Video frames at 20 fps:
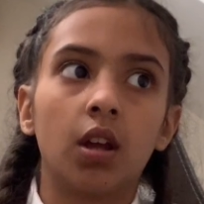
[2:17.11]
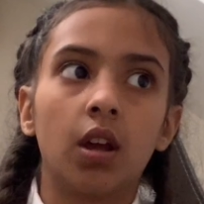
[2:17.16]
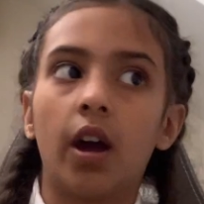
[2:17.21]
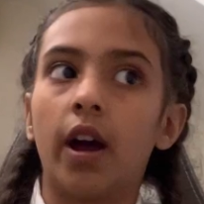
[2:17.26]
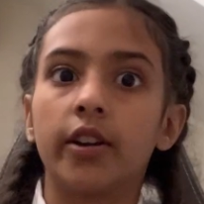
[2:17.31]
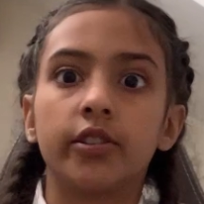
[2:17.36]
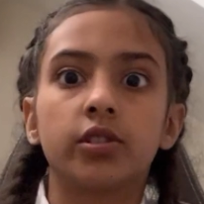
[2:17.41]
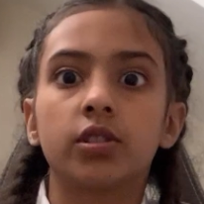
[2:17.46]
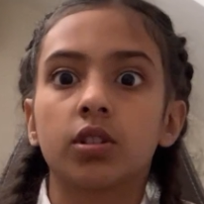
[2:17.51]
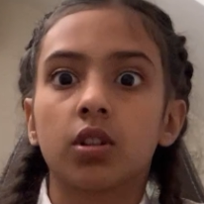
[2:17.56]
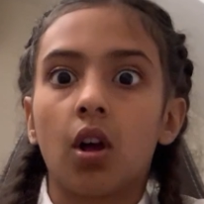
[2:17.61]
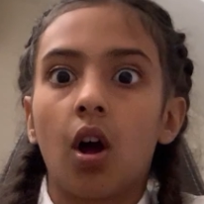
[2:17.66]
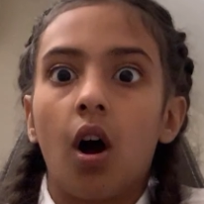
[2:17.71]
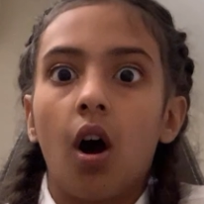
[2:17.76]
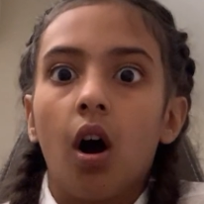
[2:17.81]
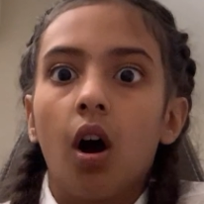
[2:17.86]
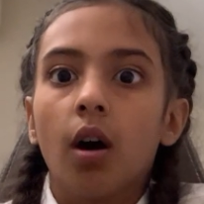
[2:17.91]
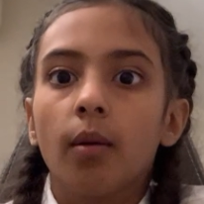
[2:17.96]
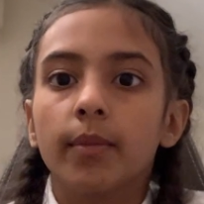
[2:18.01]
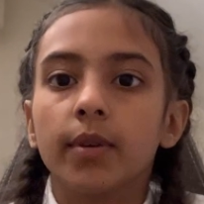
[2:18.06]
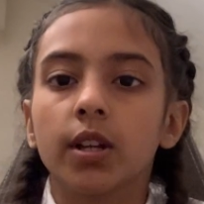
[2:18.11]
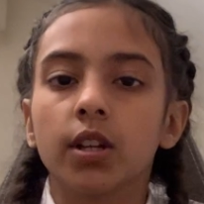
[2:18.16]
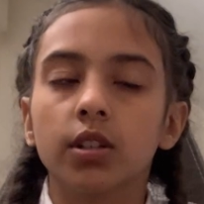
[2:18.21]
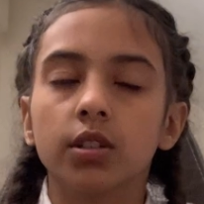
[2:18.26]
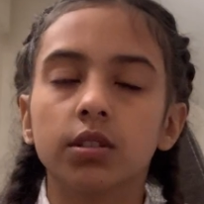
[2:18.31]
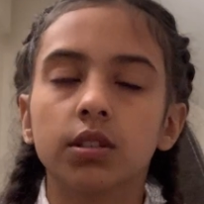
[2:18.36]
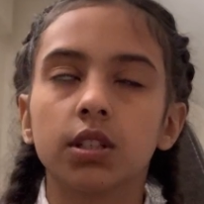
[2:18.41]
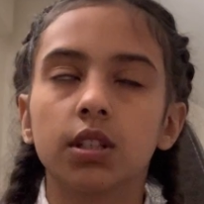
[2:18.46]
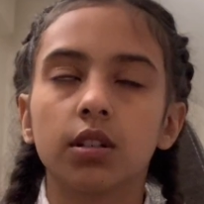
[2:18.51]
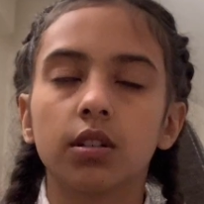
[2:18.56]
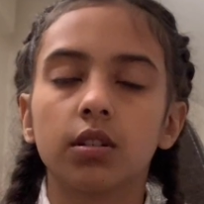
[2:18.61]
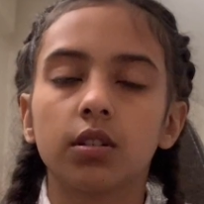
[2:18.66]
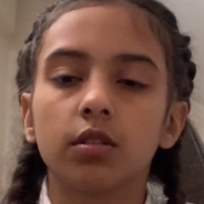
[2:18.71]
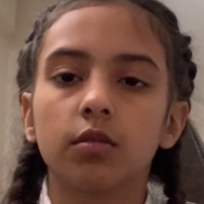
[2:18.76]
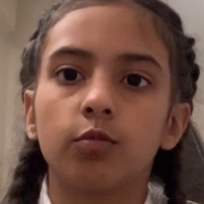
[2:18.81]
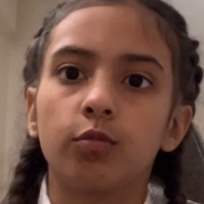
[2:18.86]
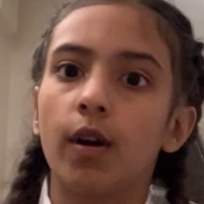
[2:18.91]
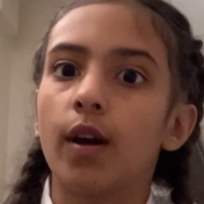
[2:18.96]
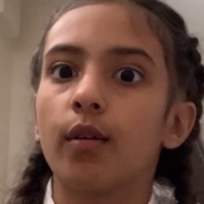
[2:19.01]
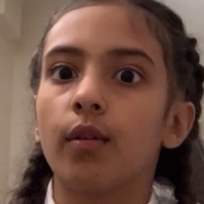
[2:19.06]
I just can't because
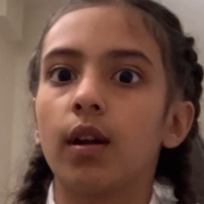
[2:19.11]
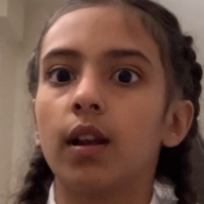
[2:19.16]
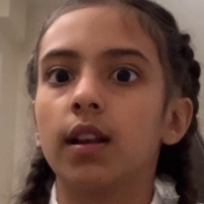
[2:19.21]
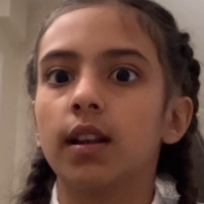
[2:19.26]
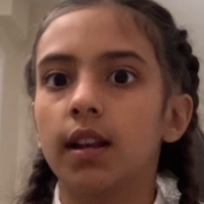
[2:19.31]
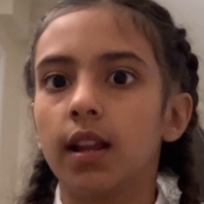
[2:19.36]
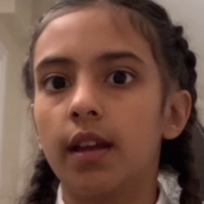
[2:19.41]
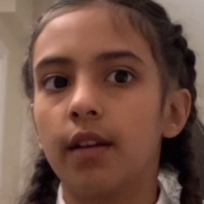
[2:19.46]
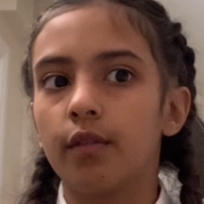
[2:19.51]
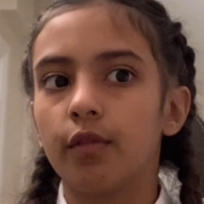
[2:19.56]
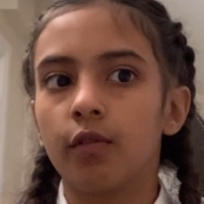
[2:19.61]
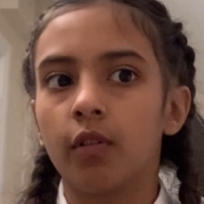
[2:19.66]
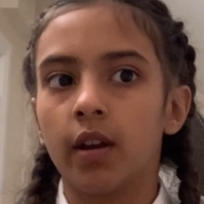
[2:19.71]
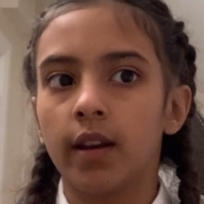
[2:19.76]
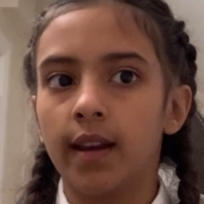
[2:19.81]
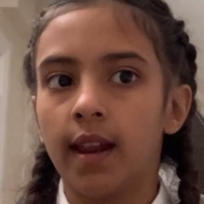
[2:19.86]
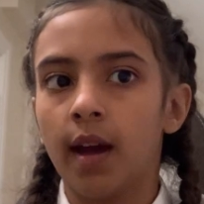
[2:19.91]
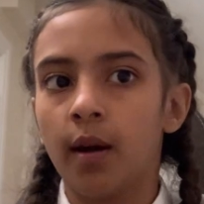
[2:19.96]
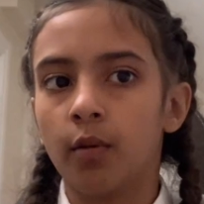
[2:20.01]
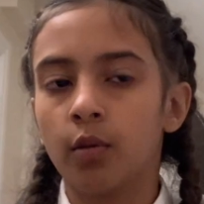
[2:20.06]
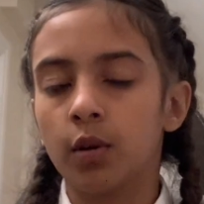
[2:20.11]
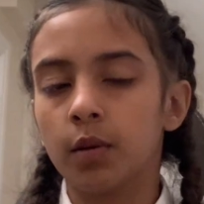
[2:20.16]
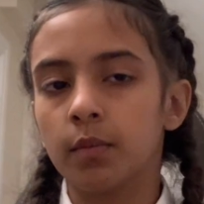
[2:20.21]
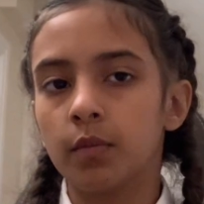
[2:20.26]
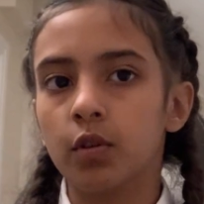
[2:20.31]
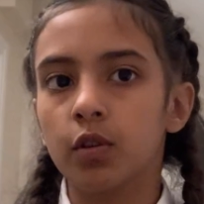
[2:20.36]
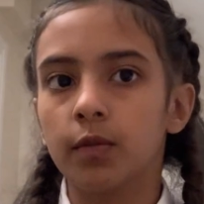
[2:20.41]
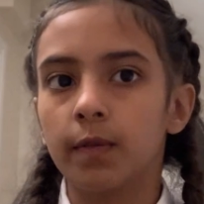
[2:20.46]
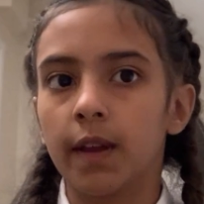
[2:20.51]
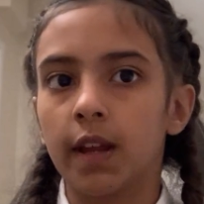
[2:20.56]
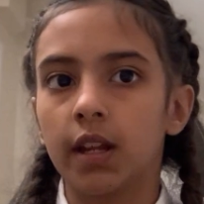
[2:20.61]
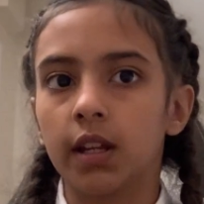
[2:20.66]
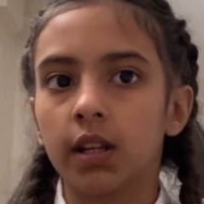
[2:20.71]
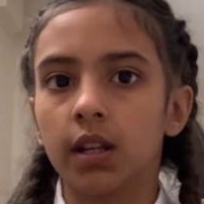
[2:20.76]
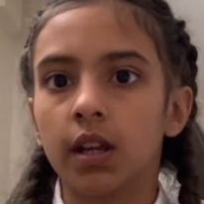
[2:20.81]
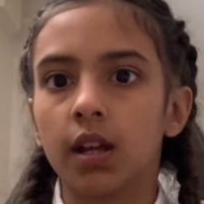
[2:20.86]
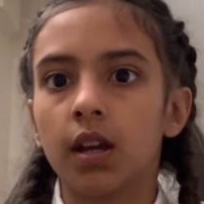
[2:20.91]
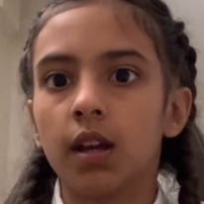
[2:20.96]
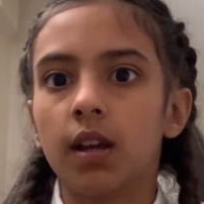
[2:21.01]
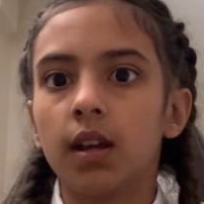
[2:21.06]
where I live right now, we're moving
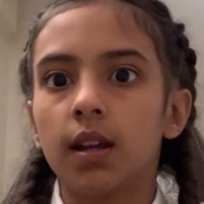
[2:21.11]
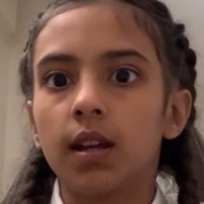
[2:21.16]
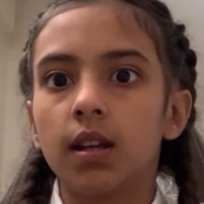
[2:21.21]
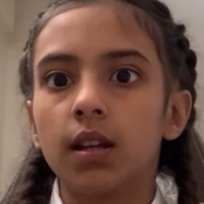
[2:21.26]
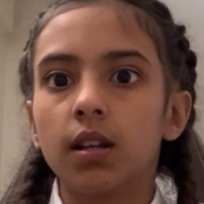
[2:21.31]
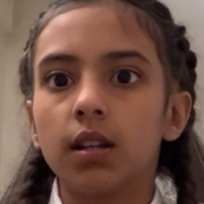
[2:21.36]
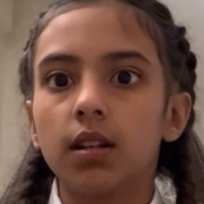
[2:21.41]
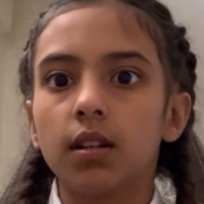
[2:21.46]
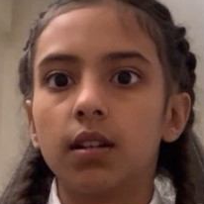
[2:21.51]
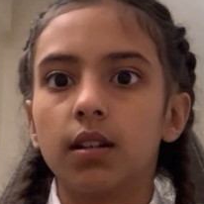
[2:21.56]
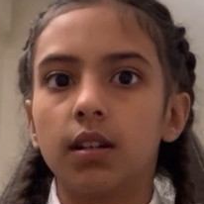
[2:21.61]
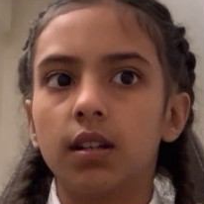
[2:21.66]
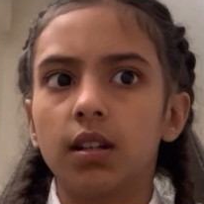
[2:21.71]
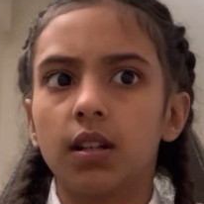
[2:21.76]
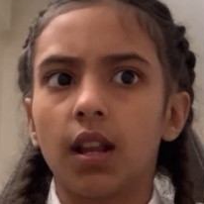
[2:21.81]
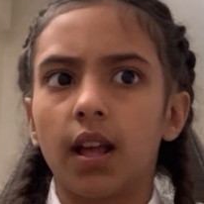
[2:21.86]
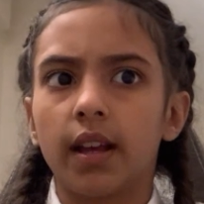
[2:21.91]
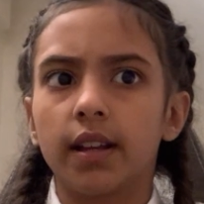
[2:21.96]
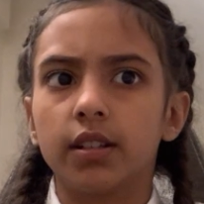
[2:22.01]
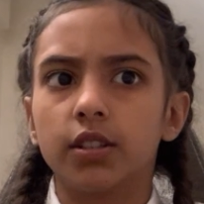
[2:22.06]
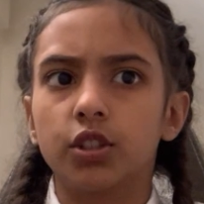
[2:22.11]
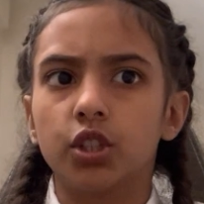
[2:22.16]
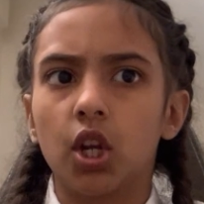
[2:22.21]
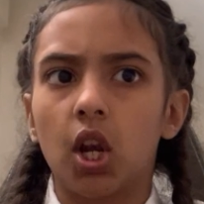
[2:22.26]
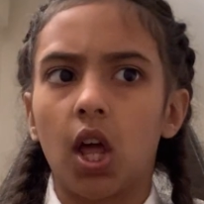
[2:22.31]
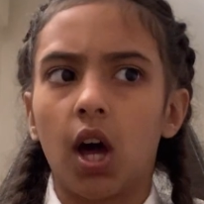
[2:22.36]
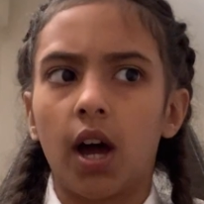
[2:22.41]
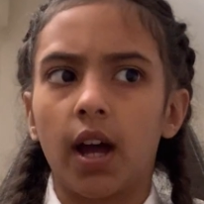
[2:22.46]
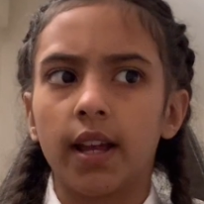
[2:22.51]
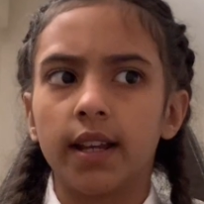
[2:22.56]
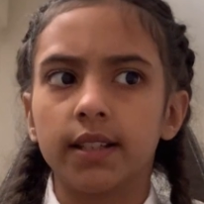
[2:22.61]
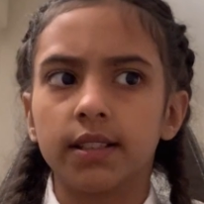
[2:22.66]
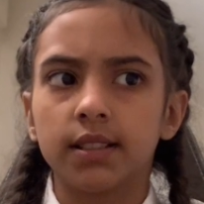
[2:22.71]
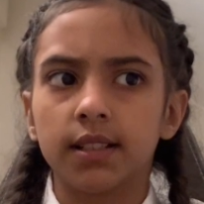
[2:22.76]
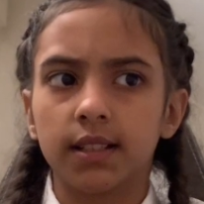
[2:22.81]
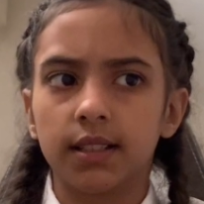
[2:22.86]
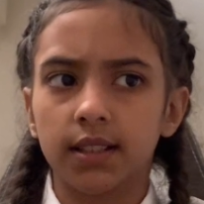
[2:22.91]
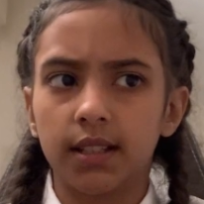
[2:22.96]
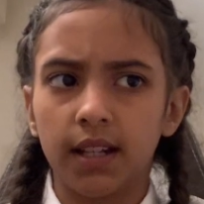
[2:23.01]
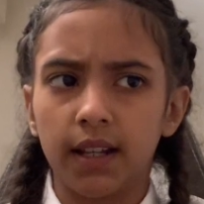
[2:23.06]
like July
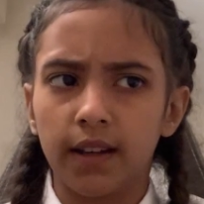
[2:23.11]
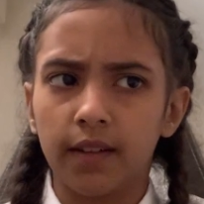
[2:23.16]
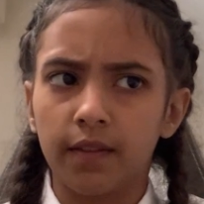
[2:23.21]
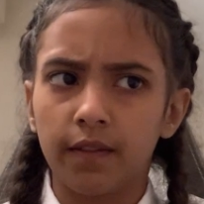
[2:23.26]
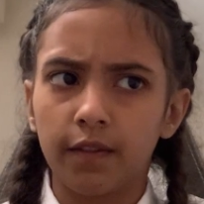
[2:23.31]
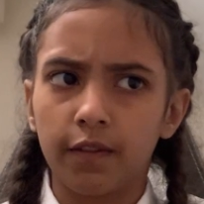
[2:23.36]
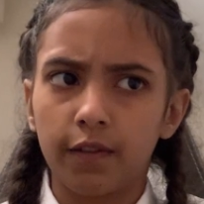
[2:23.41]
16th,